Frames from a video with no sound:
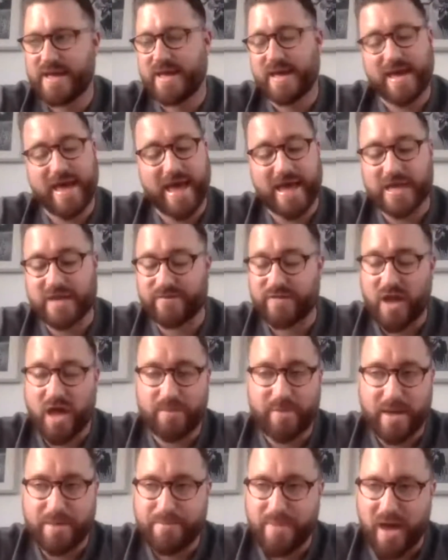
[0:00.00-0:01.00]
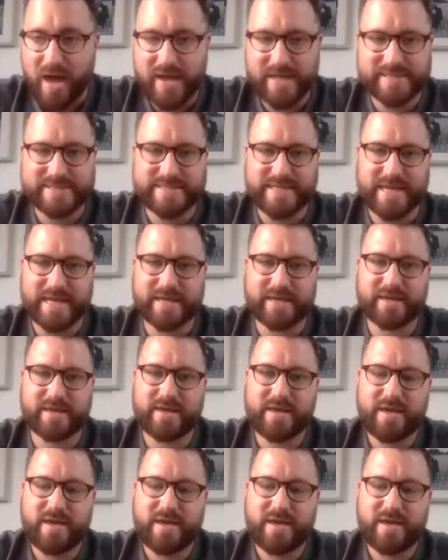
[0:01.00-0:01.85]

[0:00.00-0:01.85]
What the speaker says: a heck of a lot about marketing,